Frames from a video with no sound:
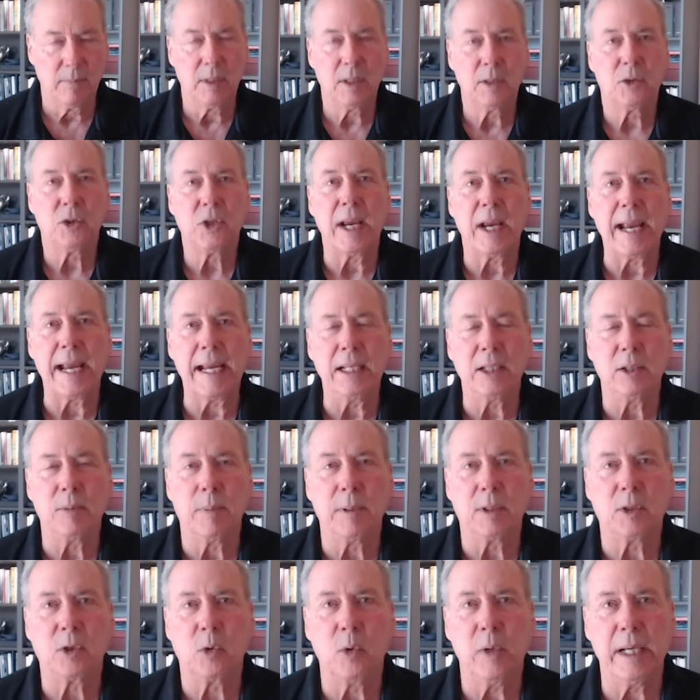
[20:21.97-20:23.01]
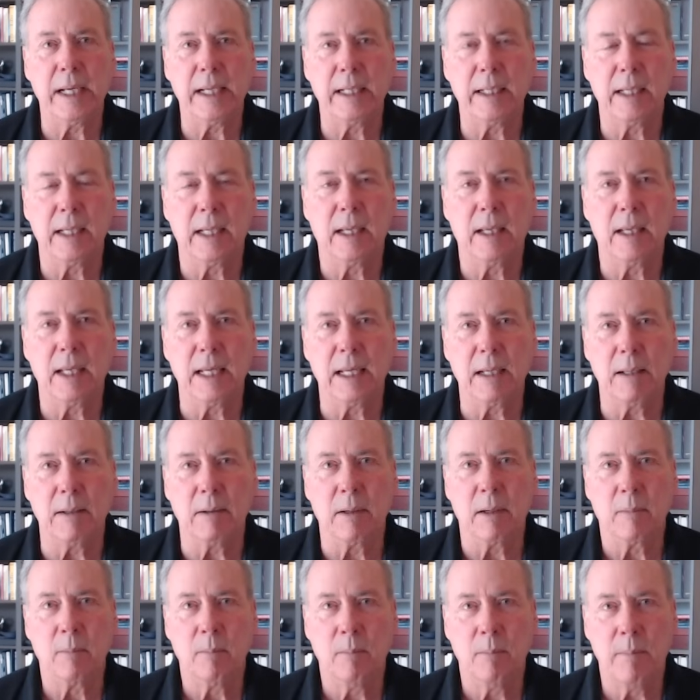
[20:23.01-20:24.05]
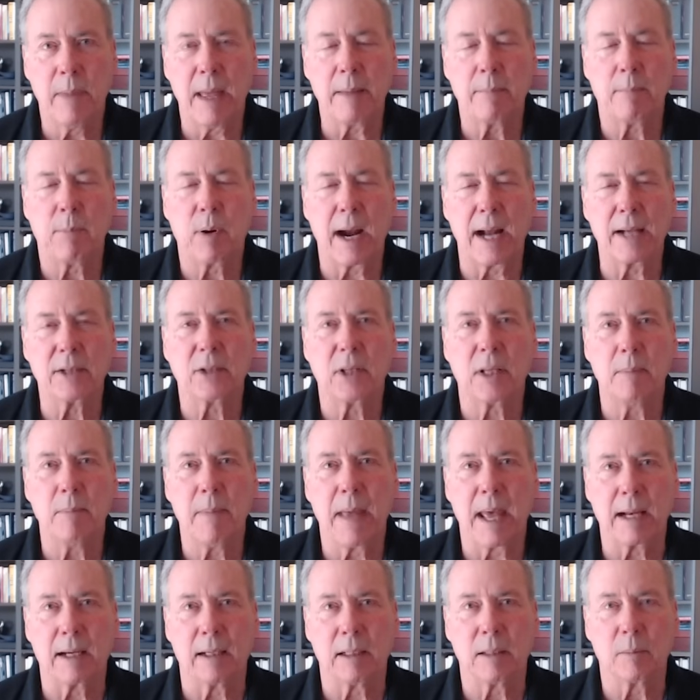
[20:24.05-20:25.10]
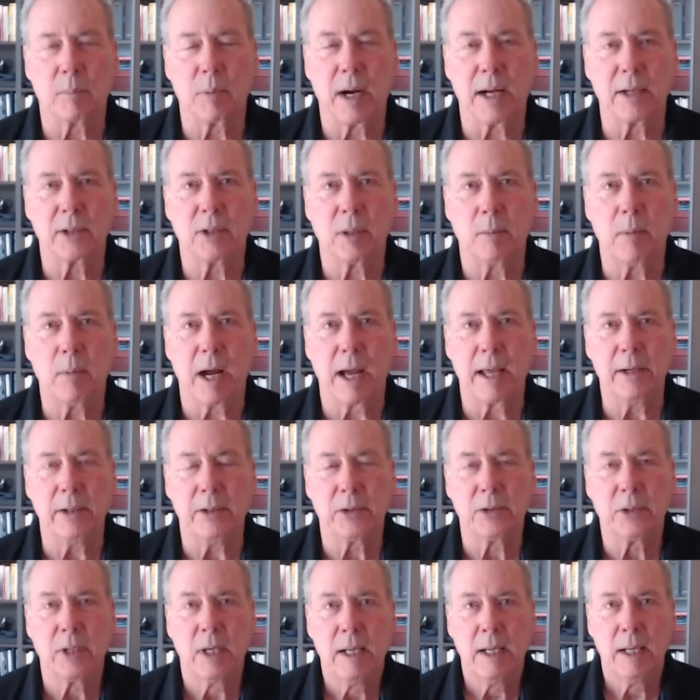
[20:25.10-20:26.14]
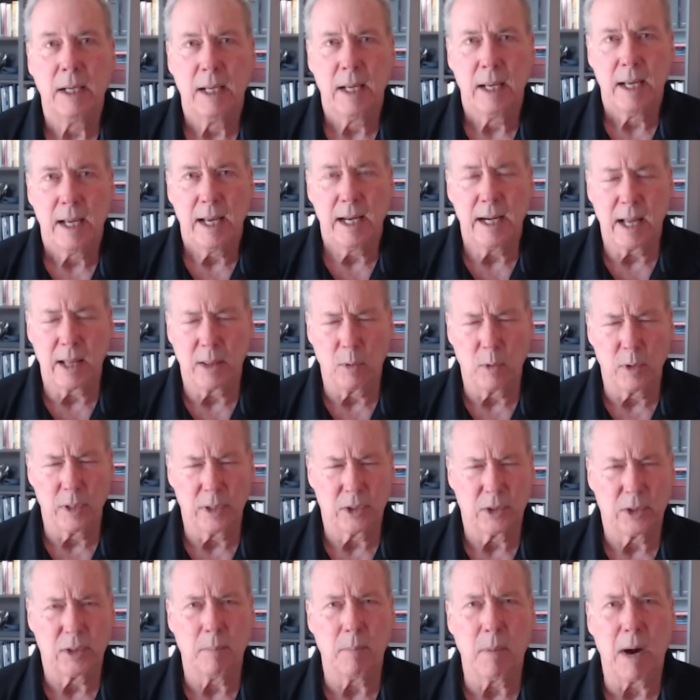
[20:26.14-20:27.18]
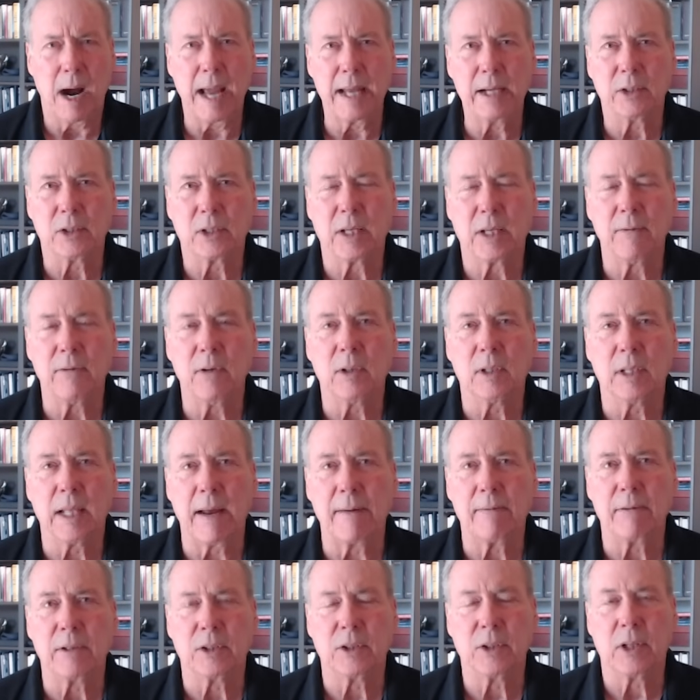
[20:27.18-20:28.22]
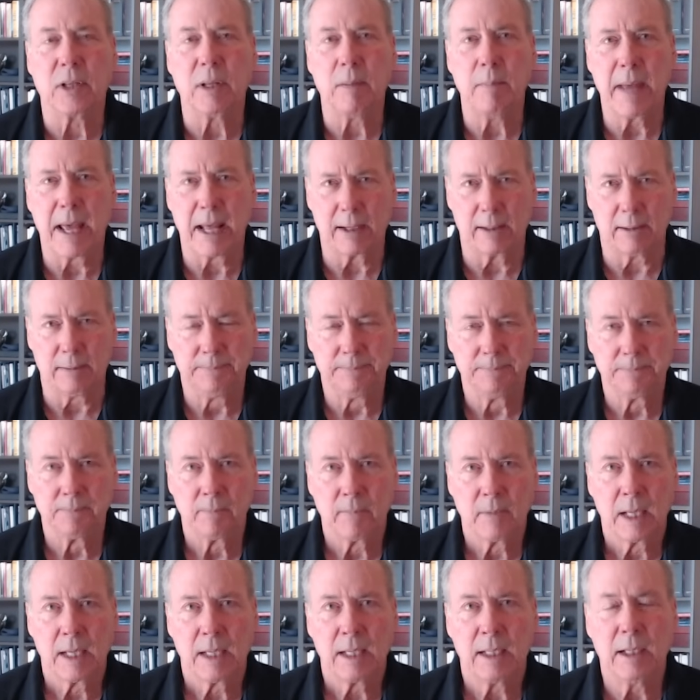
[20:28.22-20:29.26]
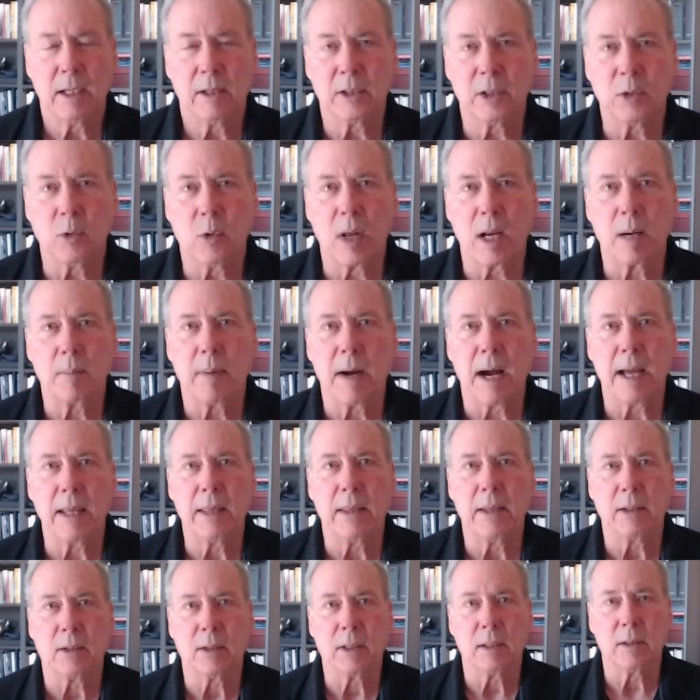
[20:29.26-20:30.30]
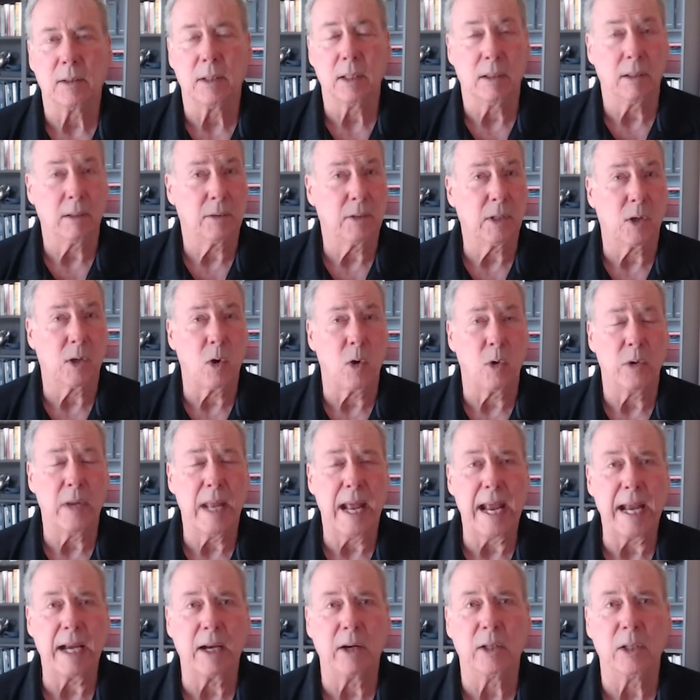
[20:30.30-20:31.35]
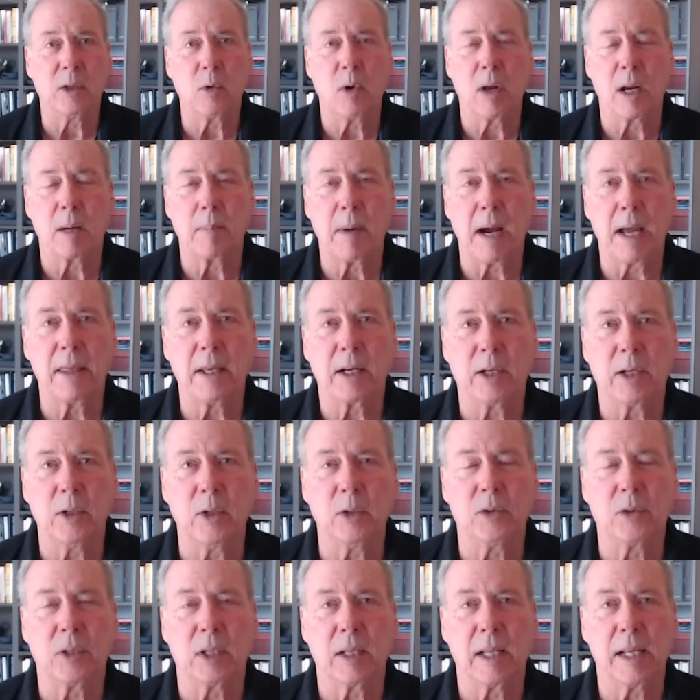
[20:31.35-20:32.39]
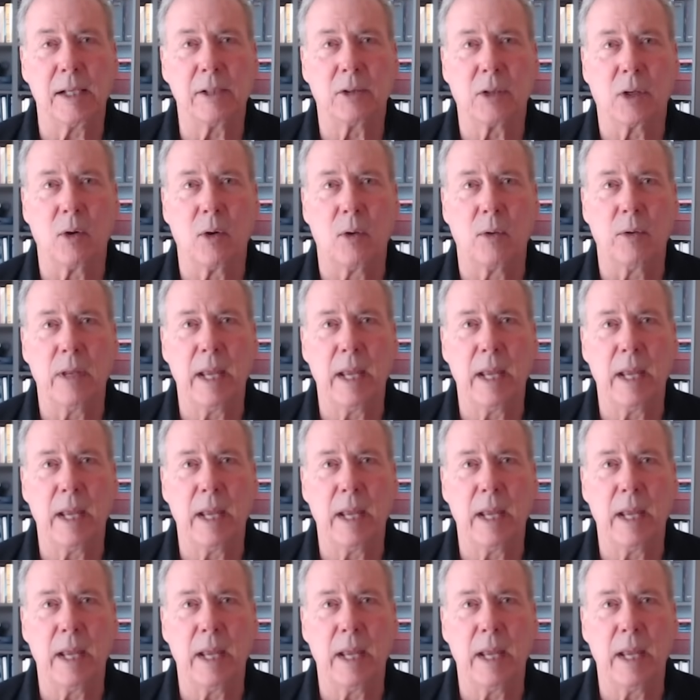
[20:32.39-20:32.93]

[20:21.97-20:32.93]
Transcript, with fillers: change between the price of the metal and the price of the miners. In other words, the miners give you leverage to the metal. You know, do you want to buy the the golden egg, or do you want to buy the goose that lays the golden